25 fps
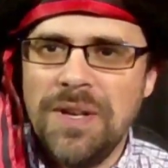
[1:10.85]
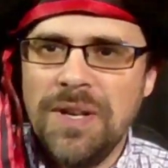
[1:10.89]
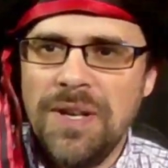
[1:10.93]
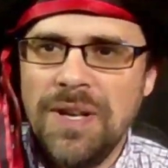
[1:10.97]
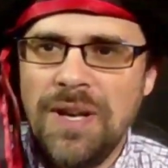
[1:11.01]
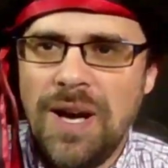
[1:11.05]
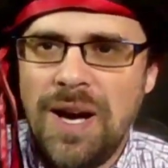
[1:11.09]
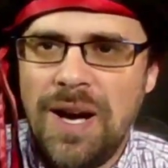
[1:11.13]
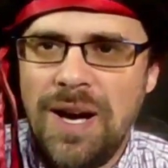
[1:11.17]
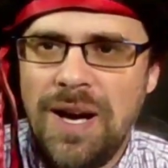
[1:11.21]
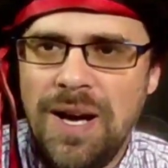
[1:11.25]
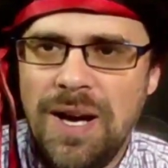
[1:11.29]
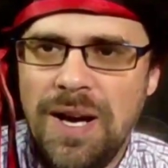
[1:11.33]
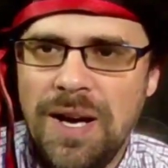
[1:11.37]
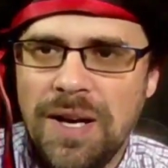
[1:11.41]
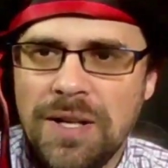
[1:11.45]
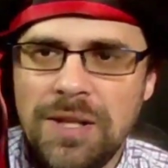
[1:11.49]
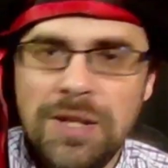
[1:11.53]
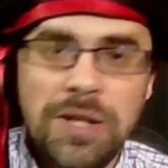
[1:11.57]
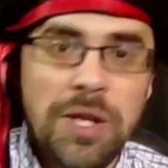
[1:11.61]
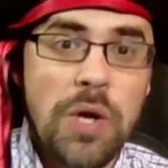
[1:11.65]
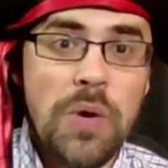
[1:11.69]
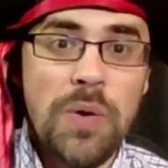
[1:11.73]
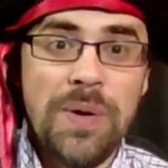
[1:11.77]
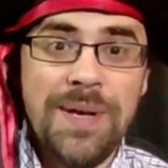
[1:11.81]

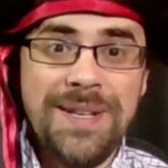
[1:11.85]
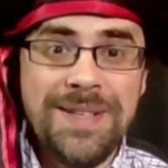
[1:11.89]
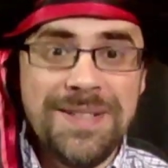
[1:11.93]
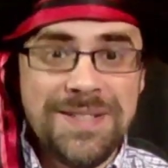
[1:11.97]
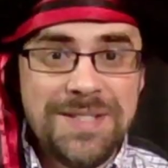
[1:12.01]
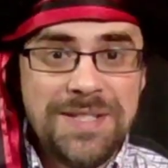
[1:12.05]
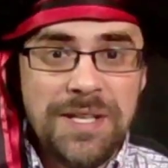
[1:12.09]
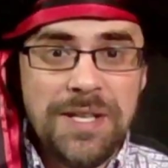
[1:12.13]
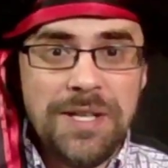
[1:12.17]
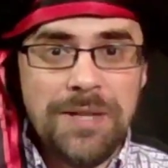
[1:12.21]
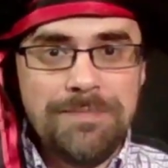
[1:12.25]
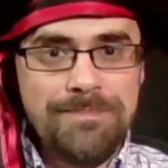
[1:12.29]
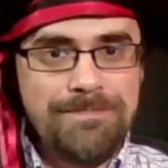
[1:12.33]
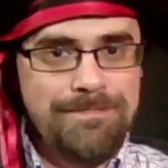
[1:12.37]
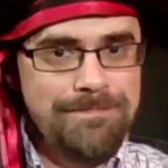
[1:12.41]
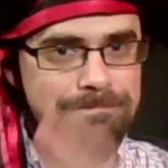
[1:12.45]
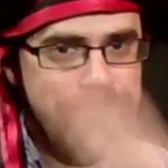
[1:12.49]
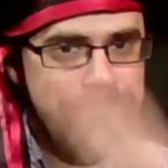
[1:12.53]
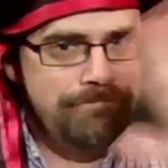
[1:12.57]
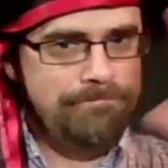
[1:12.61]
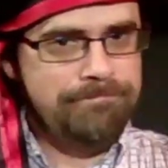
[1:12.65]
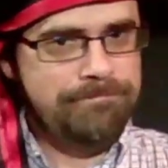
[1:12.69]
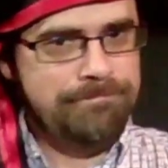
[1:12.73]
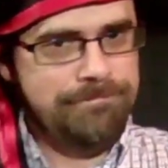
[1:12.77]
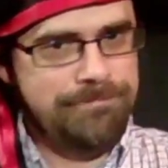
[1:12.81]
Chloe is here.
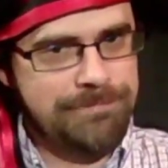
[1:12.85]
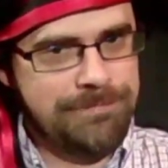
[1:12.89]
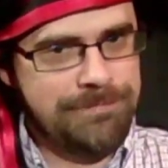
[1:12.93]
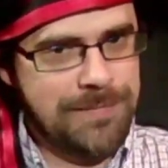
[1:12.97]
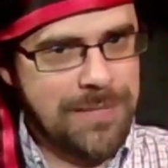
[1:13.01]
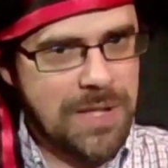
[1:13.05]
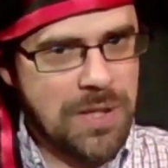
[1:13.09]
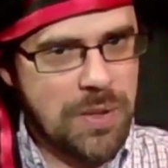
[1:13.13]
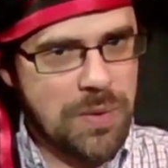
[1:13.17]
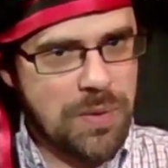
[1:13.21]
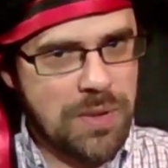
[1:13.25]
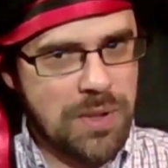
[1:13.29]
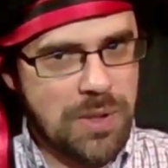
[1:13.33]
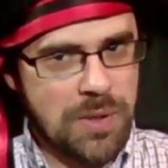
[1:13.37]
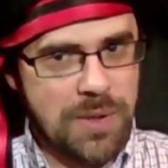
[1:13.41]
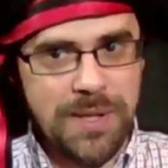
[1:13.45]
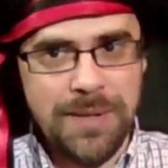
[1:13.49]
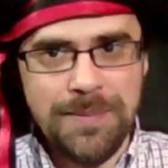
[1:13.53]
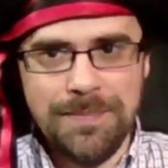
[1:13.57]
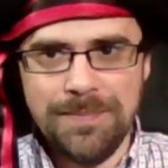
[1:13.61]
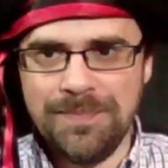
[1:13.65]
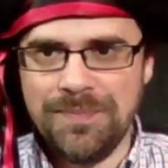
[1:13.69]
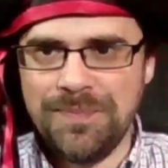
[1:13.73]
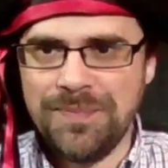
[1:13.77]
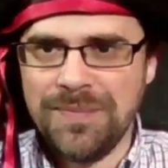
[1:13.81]
Hello Chloe.
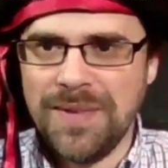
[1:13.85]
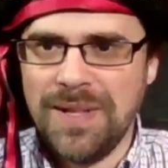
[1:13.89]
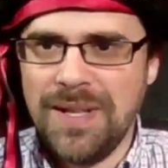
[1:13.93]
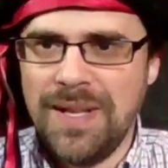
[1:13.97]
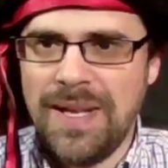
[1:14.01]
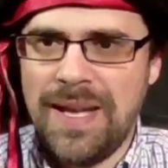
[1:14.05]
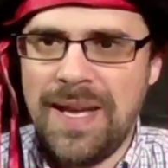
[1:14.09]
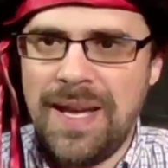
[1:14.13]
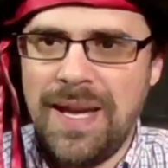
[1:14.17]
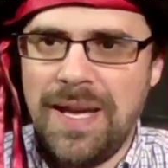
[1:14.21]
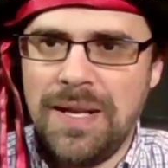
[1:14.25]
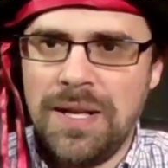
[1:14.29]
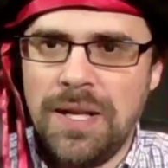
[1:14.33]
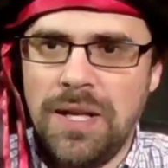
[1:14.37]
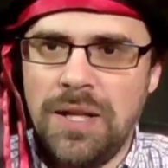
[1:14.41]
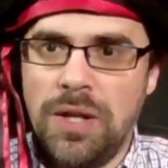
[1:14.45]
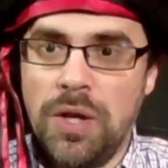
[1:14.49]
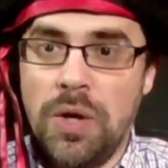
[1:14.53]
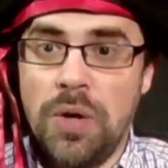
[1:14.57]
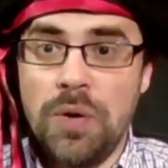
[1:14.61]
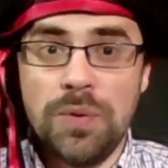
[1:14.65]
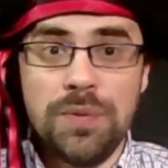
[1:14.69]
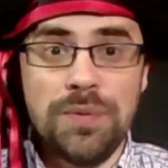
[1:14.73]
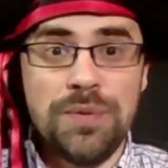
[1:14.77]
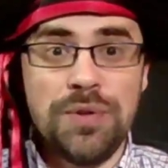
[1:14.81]
And
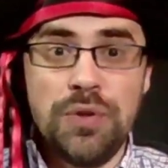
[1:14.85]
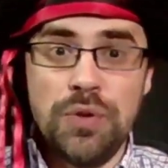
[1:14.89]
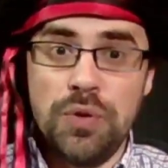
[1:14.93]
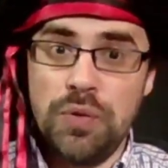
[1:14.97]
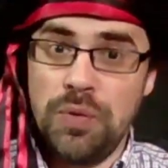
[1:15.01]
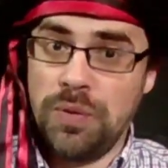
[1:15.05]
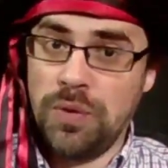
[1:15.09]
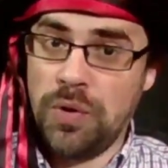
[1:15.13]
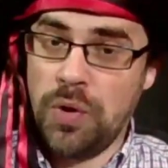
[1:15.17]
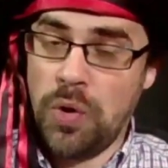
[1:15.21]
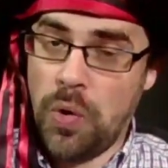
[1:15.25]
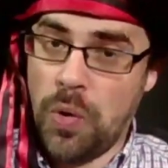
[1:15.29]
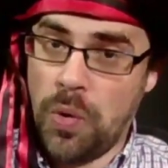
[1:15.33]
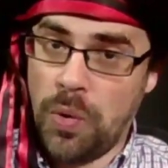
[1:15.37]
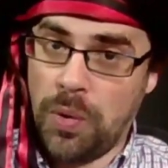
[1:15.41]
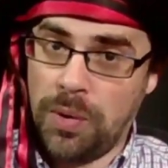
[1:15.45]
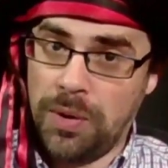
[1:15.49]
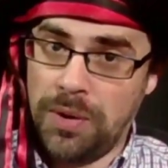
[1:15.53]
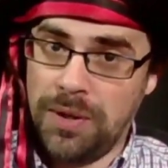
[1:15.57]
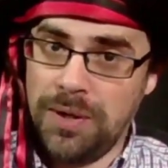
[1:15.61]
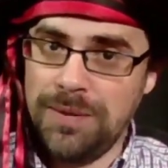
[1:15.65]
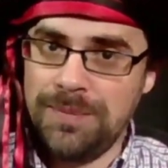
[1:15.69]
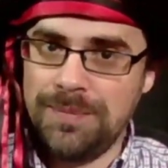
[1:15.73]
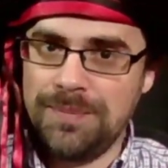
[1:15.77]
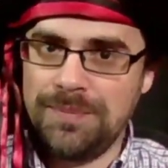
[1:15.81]
hello to
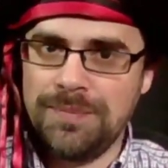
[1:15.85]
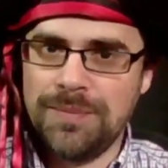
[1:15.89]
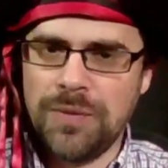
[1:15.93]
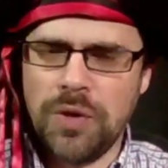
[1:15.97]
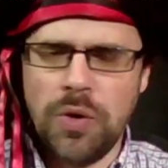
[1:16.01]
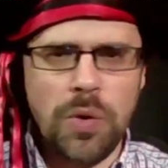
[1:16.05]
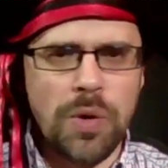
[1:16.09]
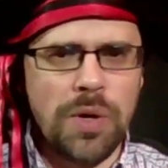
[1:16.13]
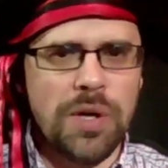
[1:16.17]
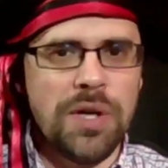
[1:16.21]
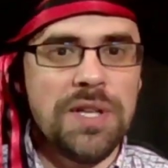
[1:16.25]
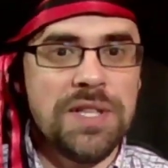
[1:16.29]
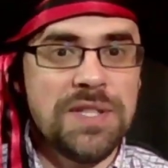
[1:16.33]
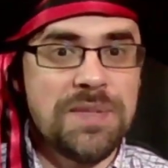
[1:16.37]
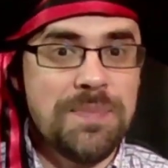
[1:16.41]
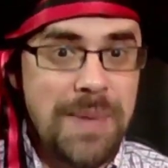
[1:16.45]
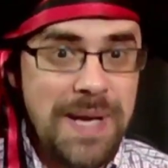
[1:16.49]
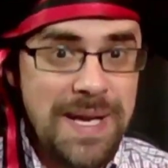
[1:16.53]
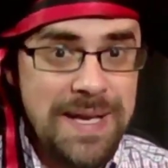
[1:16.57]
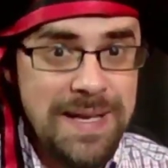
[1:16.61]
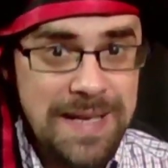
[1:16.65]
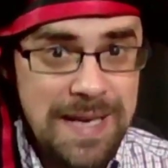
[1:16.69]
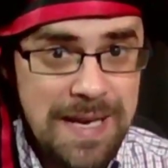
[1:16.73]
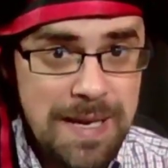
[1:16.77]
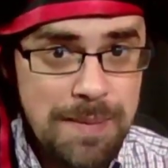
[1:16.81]
Cora. Cora is
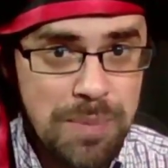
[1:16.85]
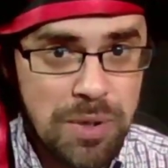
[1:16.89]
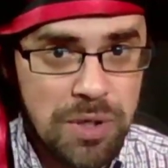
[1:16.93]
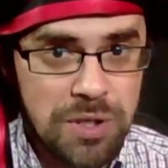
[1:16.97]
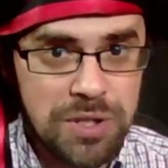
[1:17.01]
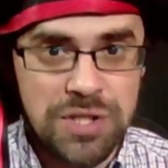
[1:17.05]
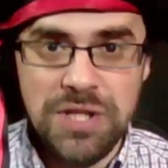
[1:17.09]
my neighbor.